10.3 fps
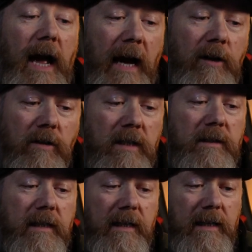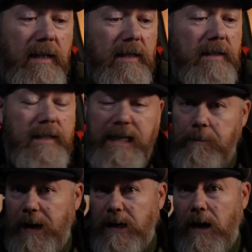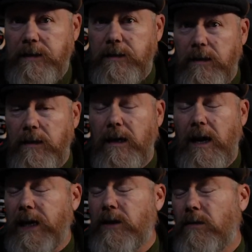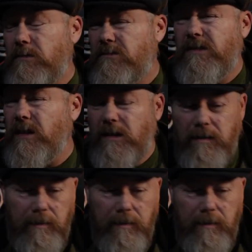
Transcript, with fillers: I looked at the Daily Mail article and I thought, Ugh,